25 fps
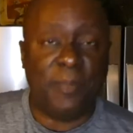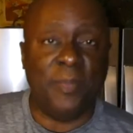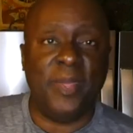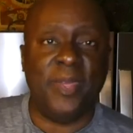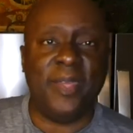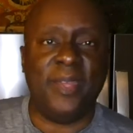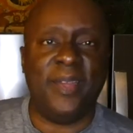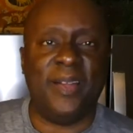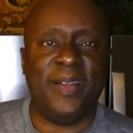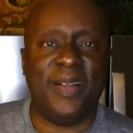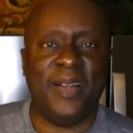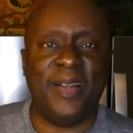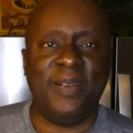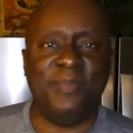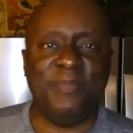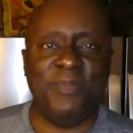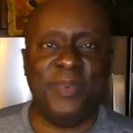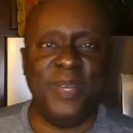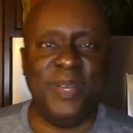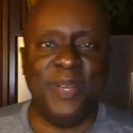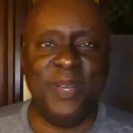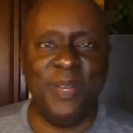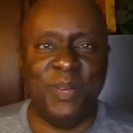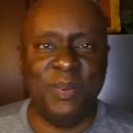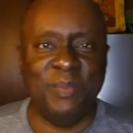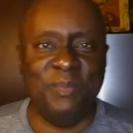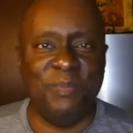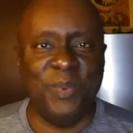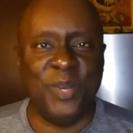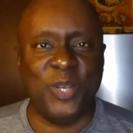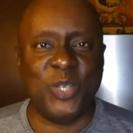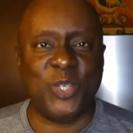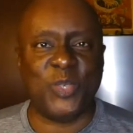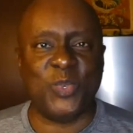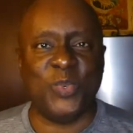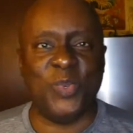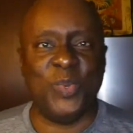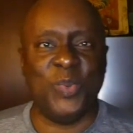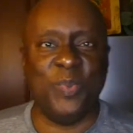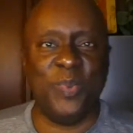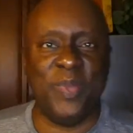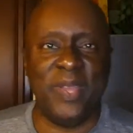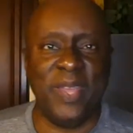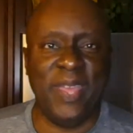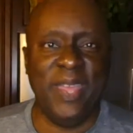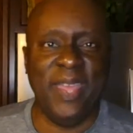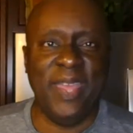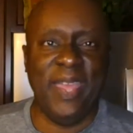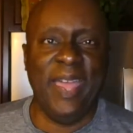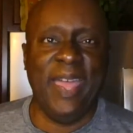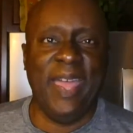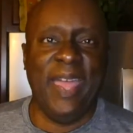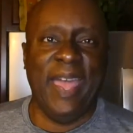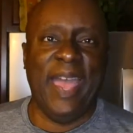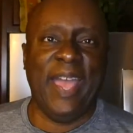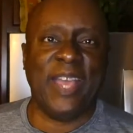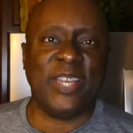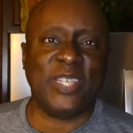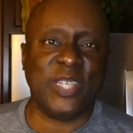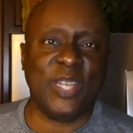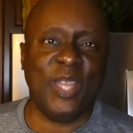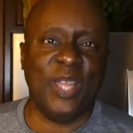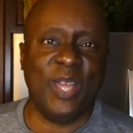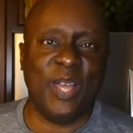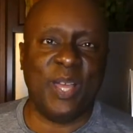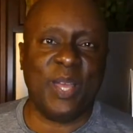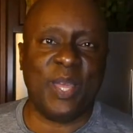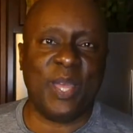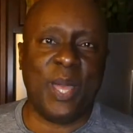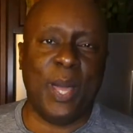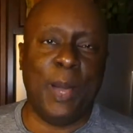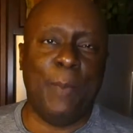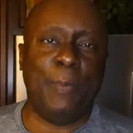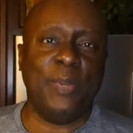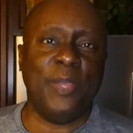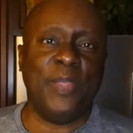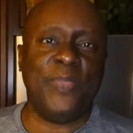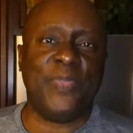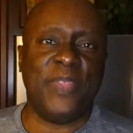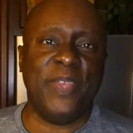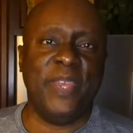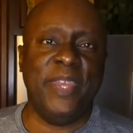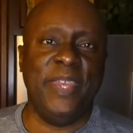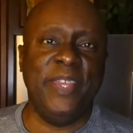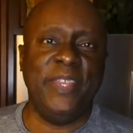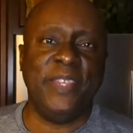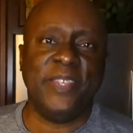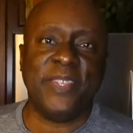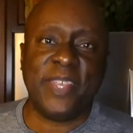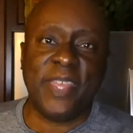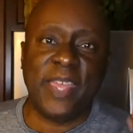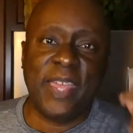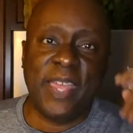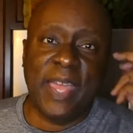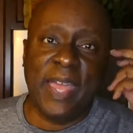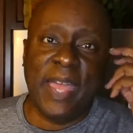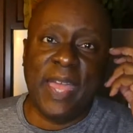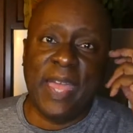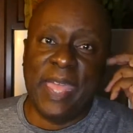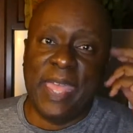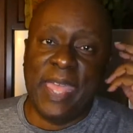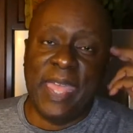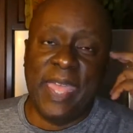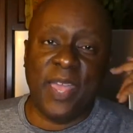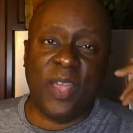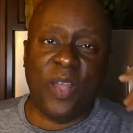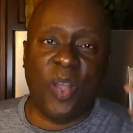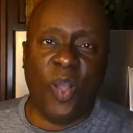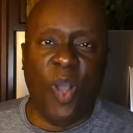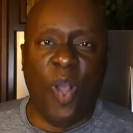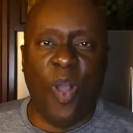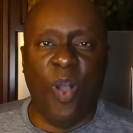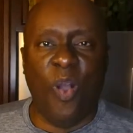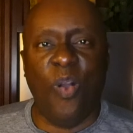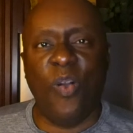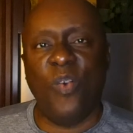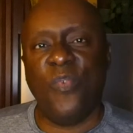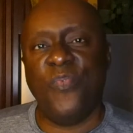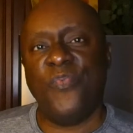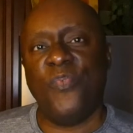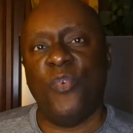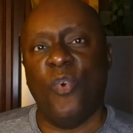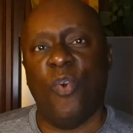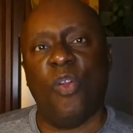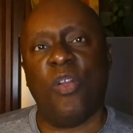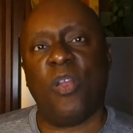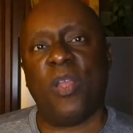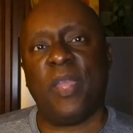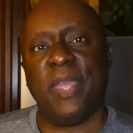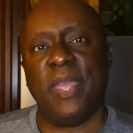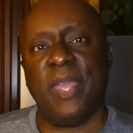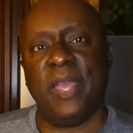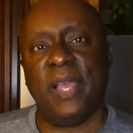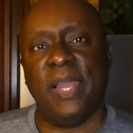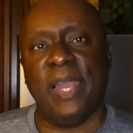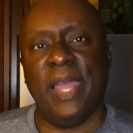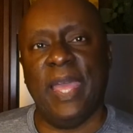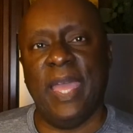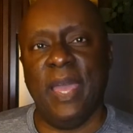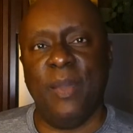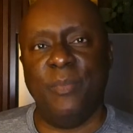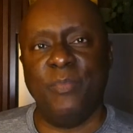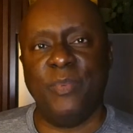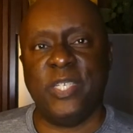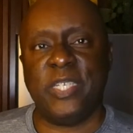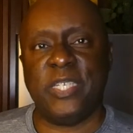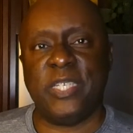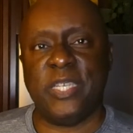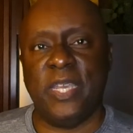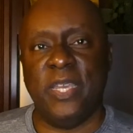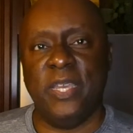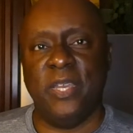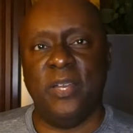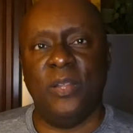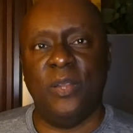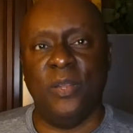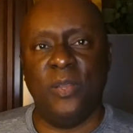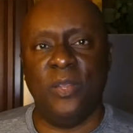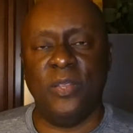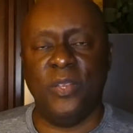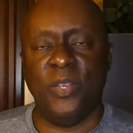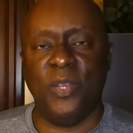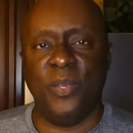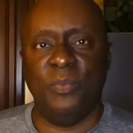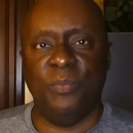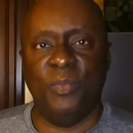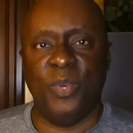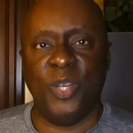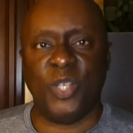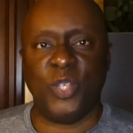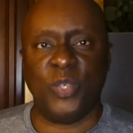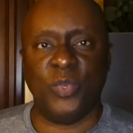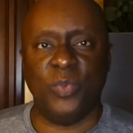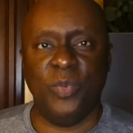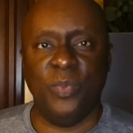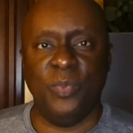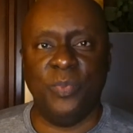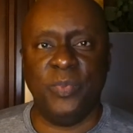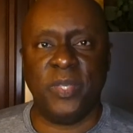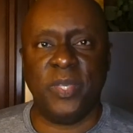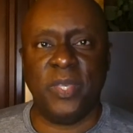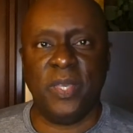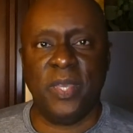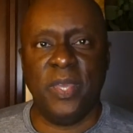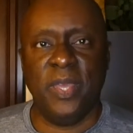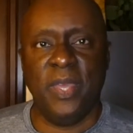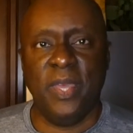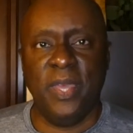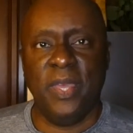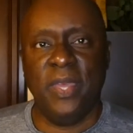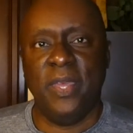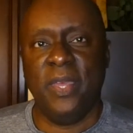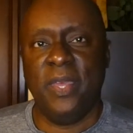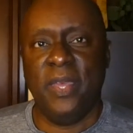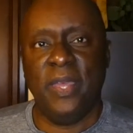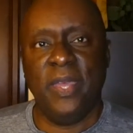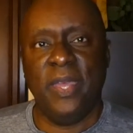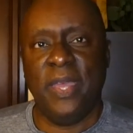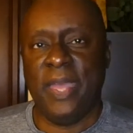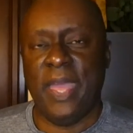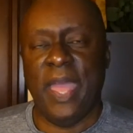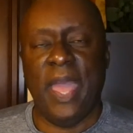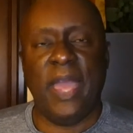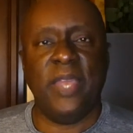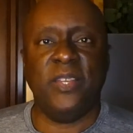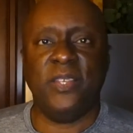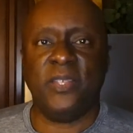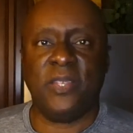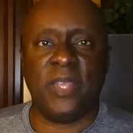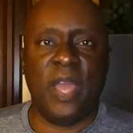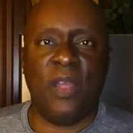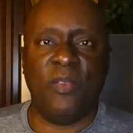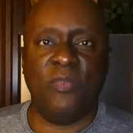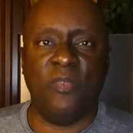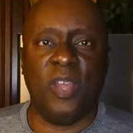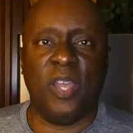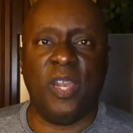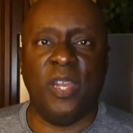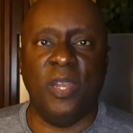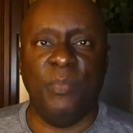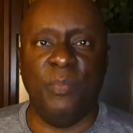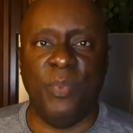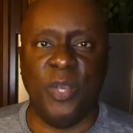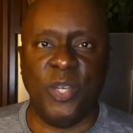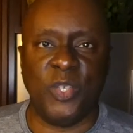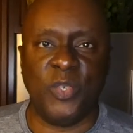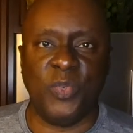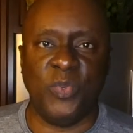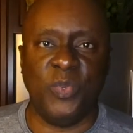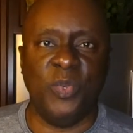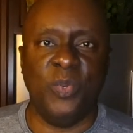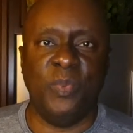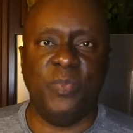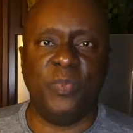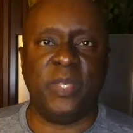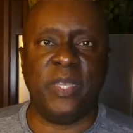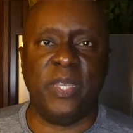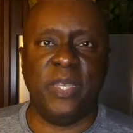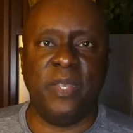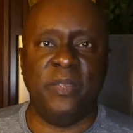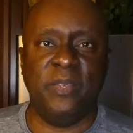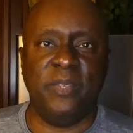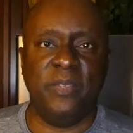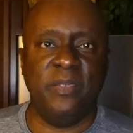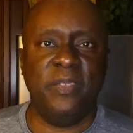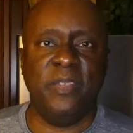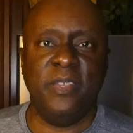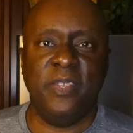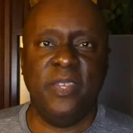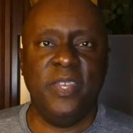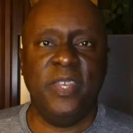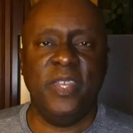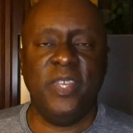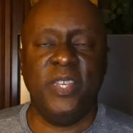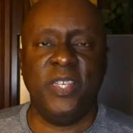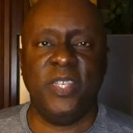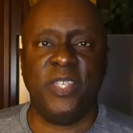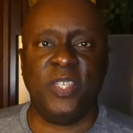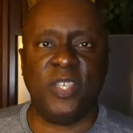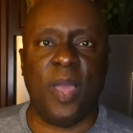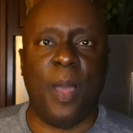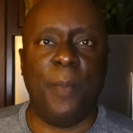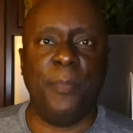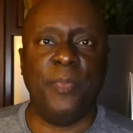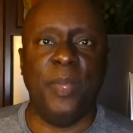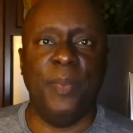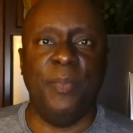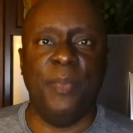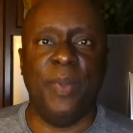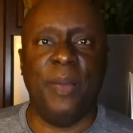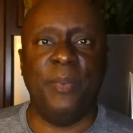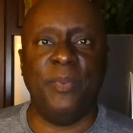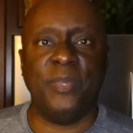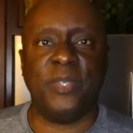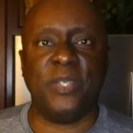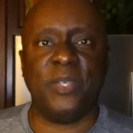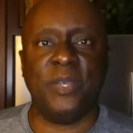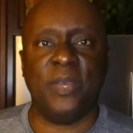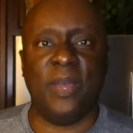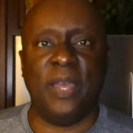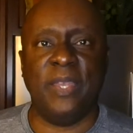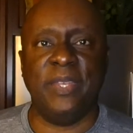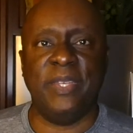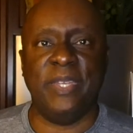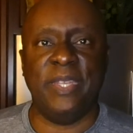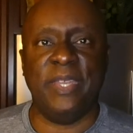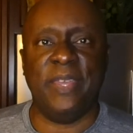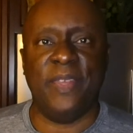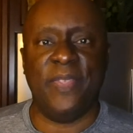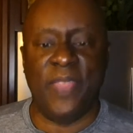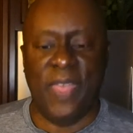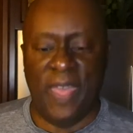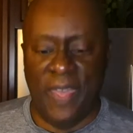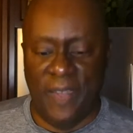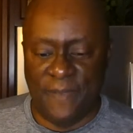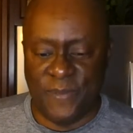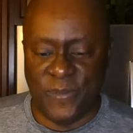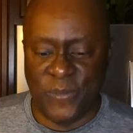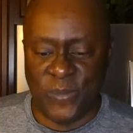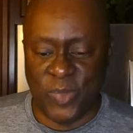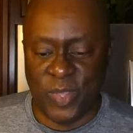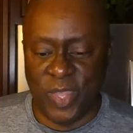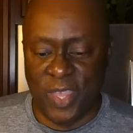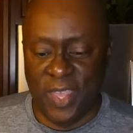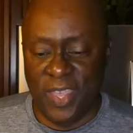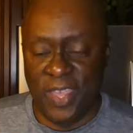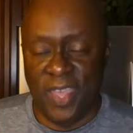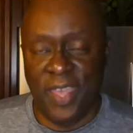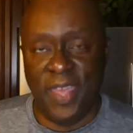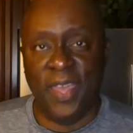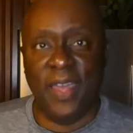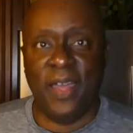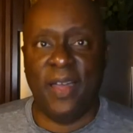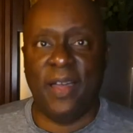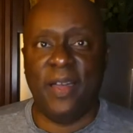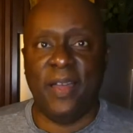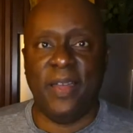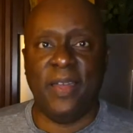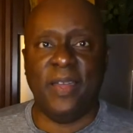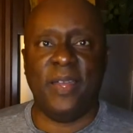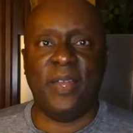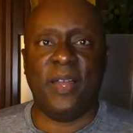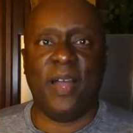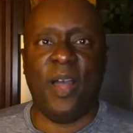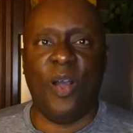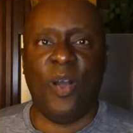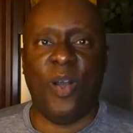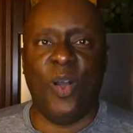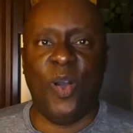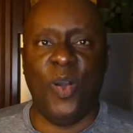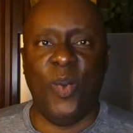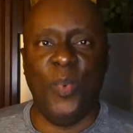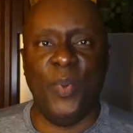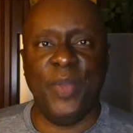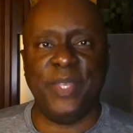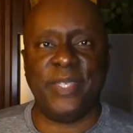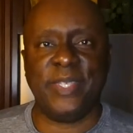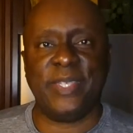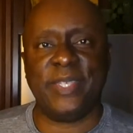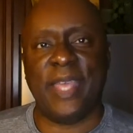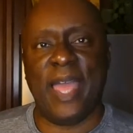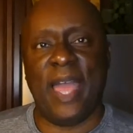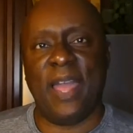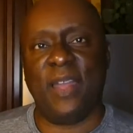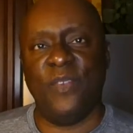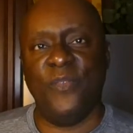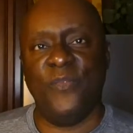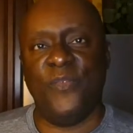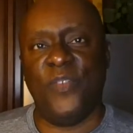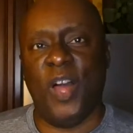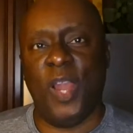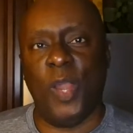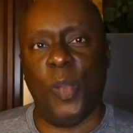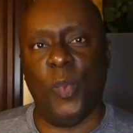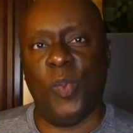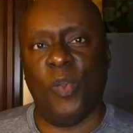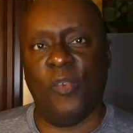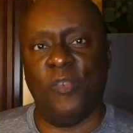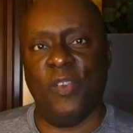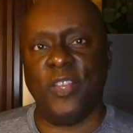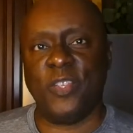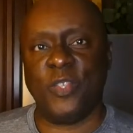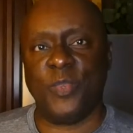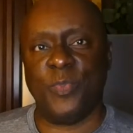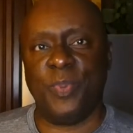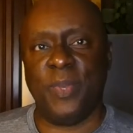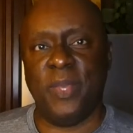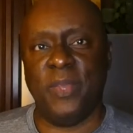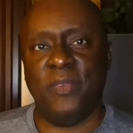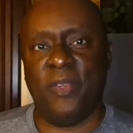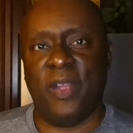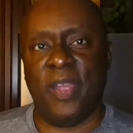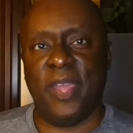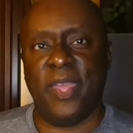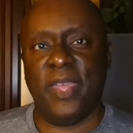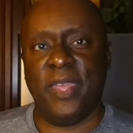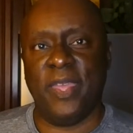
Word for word: the uh, mushroom. Actually, a couple of things. It called for clamshell mushrooms. Yeah, I just got regular mushrooms and chopped them up, so I did that. I always say I can follow a recipe, right?